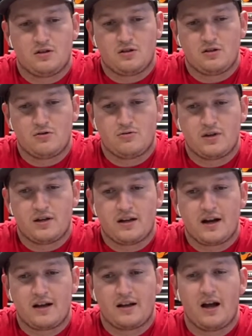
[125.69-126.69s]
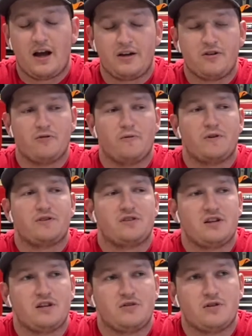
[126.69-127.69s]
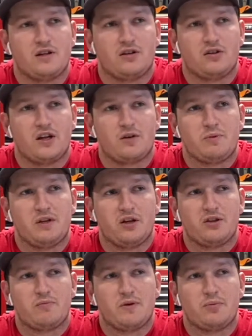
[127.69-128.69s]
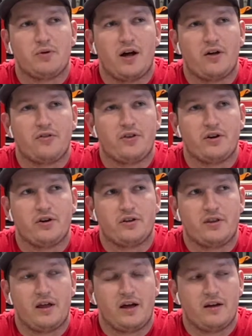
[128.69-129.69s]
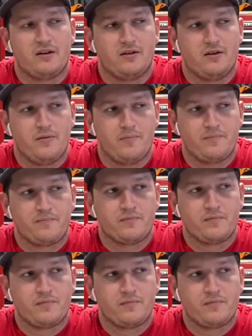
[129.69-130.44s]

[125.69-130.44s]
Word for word: you get, I, I don't want to say you get a lot of p- other people out there that, um,